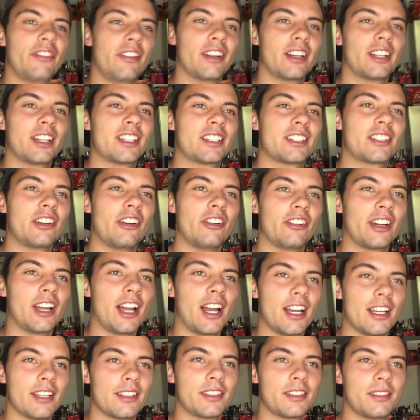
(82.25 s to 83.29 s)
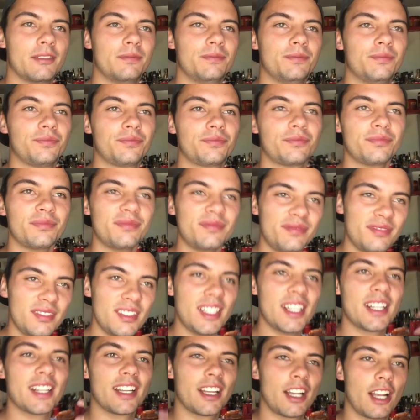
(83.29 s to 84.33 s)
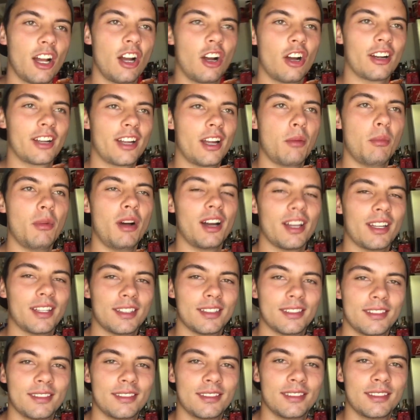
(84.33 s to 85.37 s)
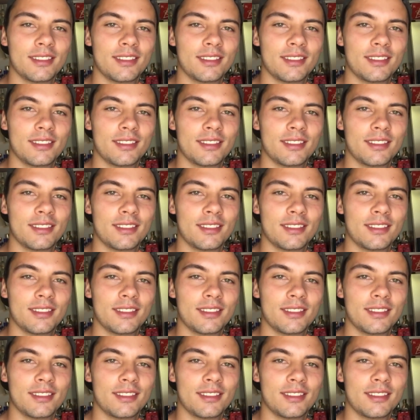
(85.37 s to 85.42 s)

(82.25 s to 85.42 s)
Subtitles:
Let's go, guys. Oh, come on.